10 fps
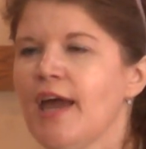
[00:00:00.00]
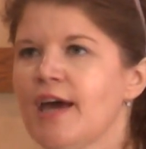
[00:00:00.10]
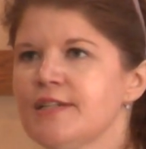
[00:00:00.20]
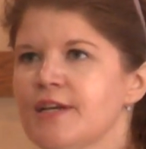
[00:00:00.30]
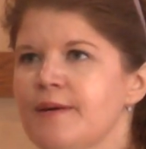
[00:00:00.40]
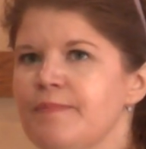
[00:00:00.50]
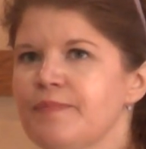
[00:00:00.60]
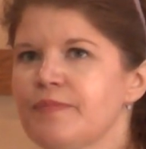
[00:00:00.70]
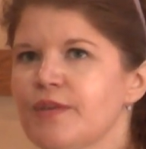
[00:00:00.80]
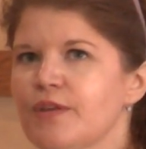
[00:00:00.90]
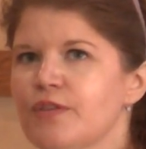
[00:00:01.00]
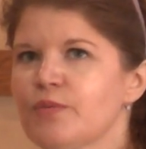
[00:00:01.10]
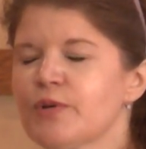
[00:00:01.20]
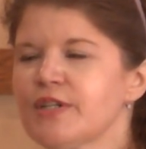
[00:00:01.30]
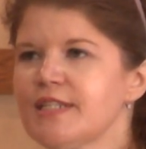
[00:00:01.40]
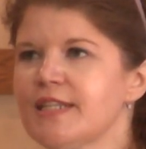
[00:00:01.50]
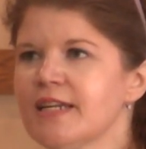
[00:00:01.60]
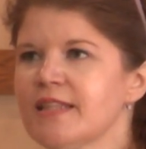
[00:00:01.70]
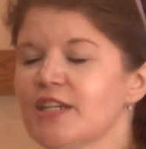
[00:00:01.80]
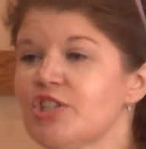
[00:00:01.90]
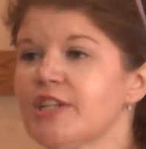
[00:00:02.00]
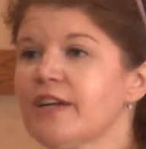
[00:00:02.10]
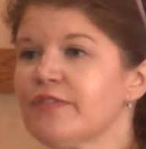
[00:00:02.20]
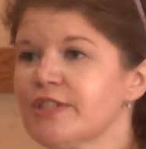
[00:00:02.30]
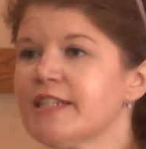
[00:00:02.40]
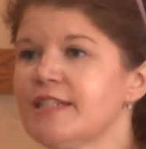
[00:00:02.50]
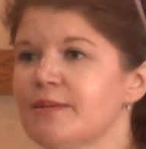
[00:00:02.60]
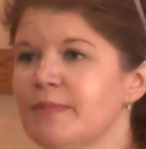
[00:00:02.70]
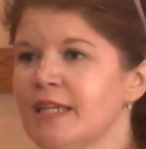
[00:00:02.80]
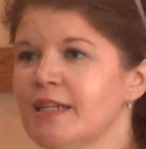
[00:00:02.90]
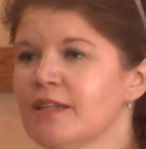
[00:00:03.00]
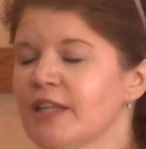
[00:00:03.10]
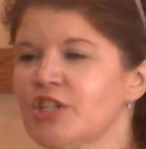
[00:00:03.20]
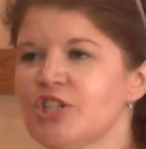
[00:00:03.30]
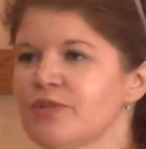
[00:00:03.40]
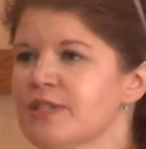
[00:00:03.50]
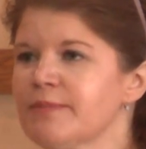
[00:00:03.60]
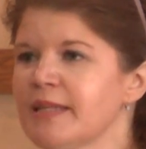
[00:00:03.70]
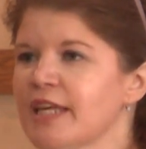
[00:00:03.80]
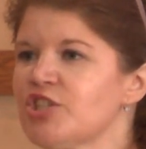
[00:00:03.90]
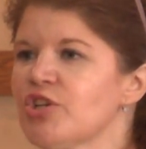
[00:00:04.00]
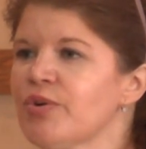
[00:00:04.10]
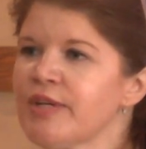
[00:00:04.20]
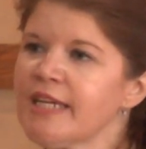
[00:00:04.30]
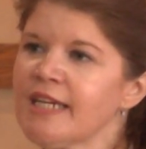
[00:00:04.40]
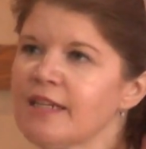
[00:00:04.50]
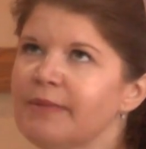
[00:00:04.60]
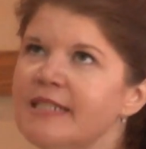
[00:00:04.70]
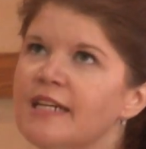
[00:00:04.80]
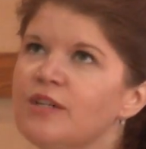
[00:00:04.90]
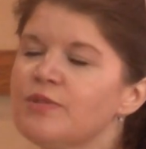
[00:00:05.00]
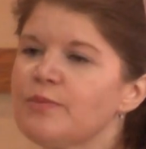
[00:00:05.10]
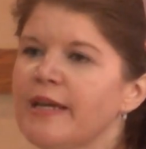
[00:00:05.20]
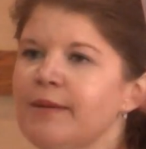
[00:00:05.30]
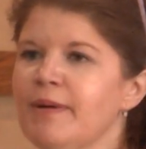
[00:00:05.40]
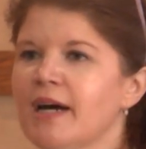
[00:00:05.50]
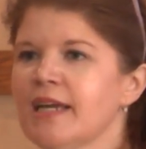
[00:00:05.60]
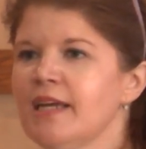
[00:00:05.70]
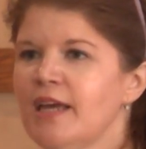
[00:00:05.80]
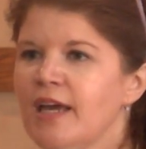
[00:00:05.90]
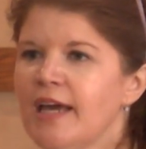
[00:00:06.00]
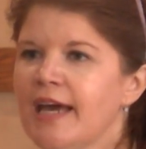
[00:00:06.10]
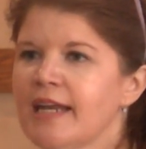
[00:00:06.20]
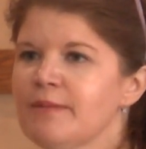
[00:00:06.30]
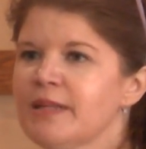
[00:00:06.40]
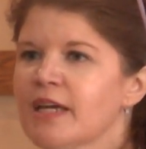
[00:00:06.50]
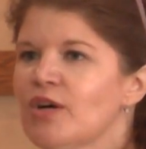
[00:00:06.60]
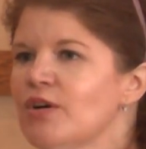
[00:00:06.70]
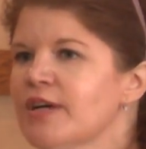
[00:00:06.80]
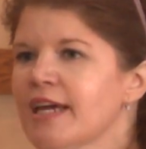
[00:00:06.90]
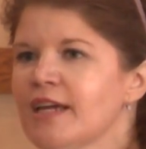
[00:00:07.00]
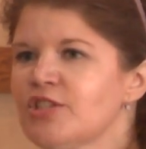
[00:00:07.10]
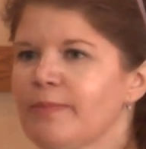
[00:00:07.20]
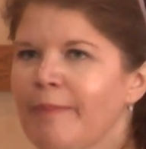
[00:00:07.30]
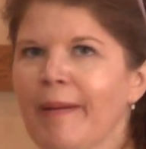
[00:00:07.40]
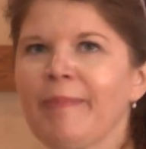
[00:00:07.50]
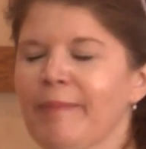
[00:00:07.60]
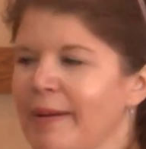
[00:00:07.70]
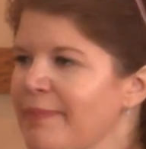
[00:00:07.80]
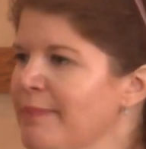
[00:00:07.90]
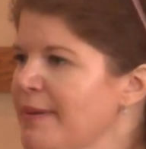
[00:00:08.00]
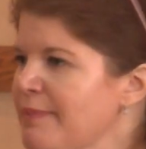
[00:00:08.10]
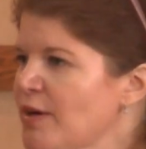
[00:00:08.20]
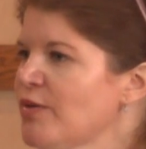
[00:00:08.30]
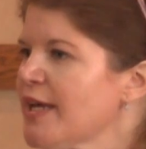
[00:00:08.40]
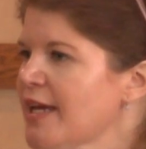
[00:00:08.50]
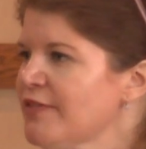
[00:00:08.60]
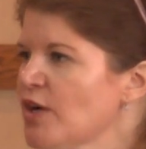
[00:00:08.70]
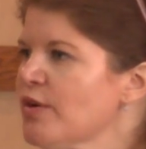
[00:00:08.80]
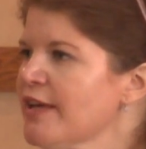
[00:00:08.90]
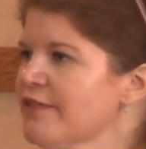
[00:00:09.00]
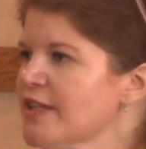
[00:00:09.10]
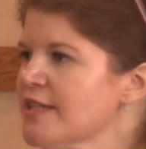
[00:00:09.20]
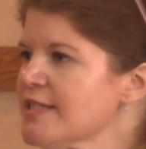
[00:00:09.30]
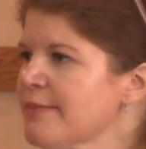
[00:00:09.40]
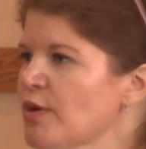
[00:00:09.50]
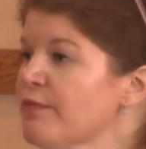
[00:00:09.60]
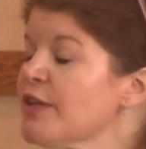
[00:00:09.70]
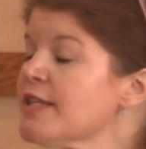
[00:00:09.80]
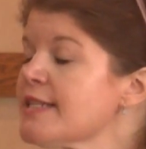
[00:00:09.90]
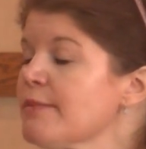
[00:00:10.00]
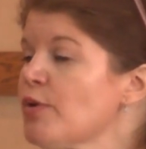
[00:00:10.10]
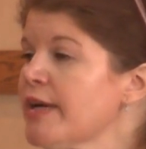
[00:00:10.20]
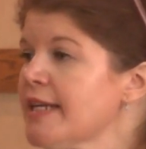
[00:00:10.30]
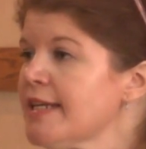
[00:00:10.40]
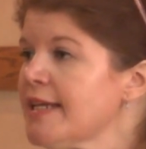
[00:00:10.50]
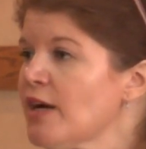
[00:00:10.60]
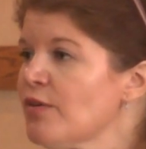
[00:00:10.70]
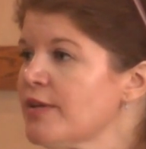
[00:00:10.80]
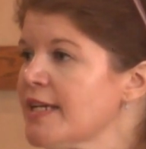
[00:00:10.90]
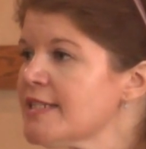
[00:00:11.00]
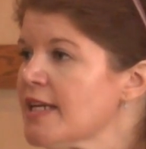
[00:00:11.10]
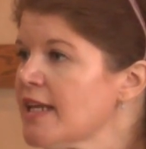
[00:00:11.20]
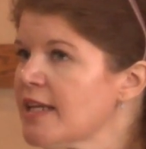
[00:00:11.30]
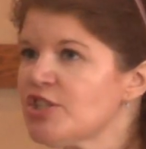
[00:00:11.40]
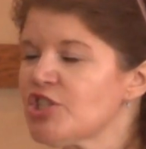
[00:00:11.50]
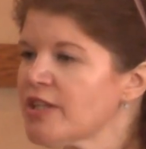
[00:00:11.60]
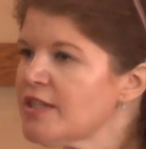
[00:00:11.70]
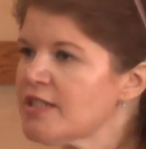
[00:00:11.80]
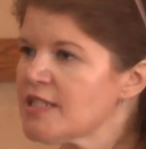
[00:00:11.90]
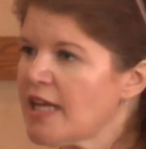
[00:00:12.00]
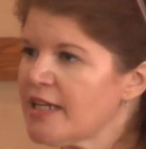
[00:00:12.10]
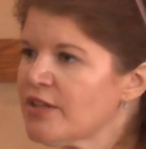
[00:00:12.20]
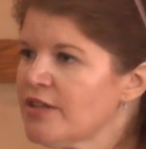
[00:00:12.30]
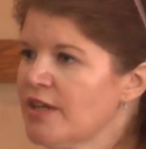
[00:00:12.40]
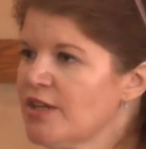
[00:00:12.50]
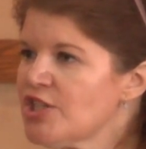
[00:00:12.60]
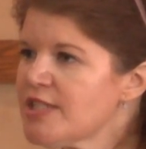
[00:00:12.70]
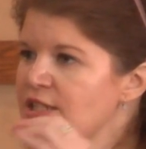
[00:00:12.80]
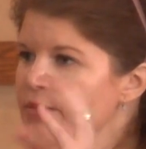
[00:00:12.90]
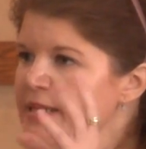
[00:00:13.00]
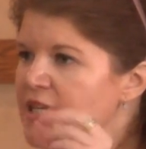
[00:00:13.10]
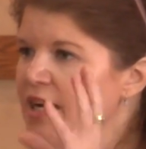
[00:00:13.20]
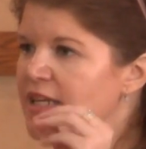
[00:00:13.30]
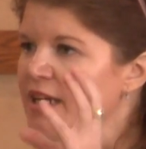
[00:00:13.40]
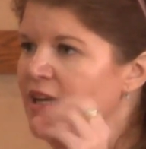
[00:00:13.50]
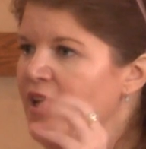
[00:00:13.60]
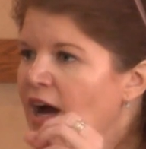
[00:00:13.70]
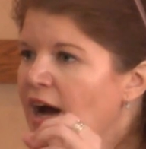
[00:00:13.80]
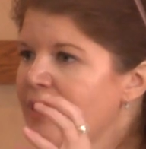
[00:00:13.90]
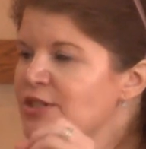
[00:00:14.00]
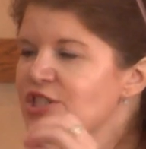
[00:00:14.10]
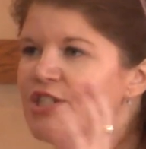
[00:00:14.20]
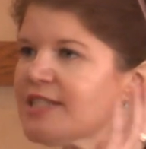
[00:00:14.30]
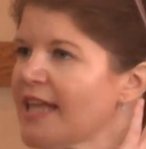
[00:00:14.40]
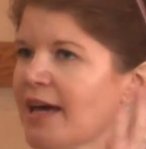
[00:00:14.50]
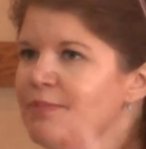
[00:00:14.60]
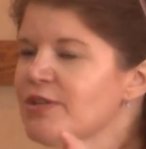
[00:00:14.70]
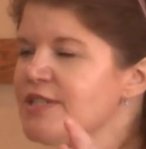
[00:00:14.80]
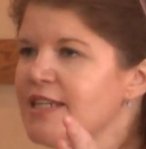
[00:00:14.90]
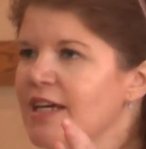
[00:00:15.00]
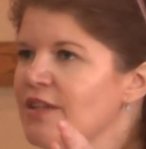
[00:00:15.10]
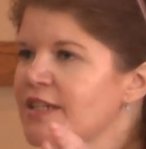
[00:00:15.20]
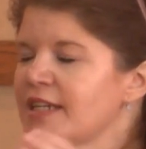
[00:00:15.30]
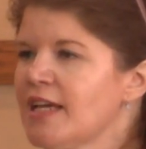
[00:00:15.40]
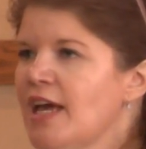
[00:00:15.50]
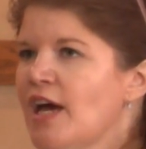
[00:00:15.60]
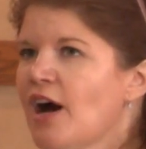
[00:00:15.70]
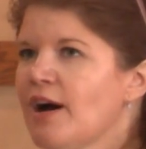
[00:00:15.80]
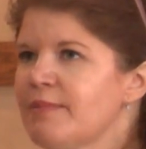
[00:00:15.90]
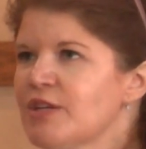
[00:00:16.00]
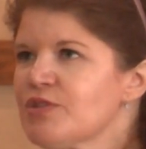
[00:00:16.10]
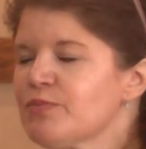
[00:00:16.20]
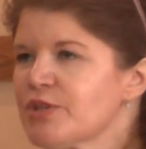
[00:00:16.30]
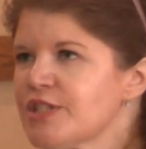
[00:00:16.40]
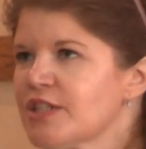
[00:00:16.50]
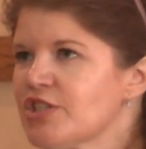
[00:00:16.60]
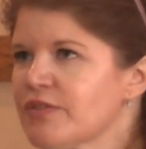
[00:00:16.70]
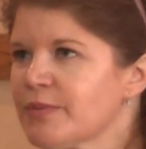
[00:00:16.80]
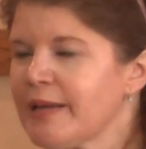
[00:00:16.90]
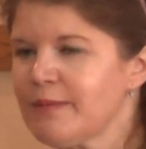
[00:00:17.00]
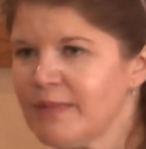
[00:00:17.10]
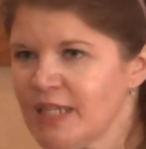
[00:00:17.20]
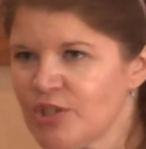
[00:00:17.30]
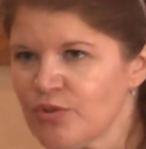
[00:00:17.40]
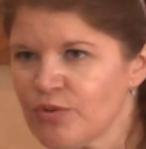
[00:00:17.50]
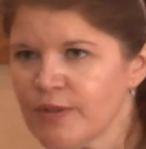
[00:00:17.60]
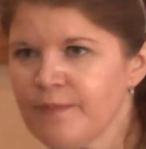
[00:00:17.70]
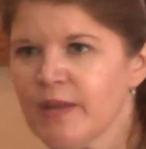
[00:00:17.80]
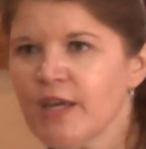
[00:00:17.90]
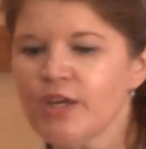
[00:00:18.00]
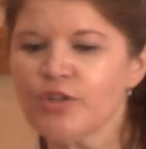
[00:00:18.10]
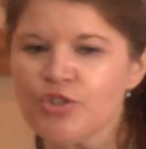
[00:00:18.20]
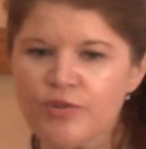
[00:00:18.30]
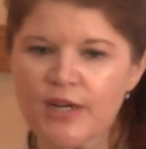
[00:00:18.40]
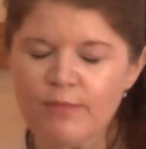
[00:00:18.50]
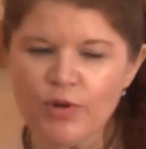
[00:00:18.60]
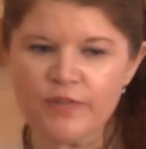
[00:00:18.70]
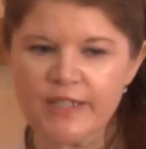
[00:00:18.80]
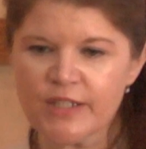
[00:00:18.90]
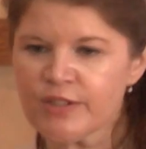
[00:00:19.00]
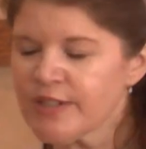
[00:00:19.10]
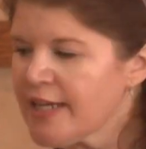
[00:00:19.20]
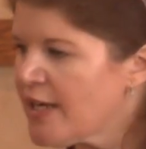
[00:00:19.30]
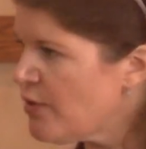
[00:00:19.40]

and um, the worst thing that she ever did to me, like she used to be like, Joni, and my deck was way up high. And I'd be like, oh, okay. She'd go, burr, burr, burr, okay, okay, Phyllis, I'm, Phyllis, I'm going in now. And, I said, and I'd shut the slider. She'd still be talking. I mean, she's just that personality. Um, here's the worst thing she ever made me do. Could you come over here and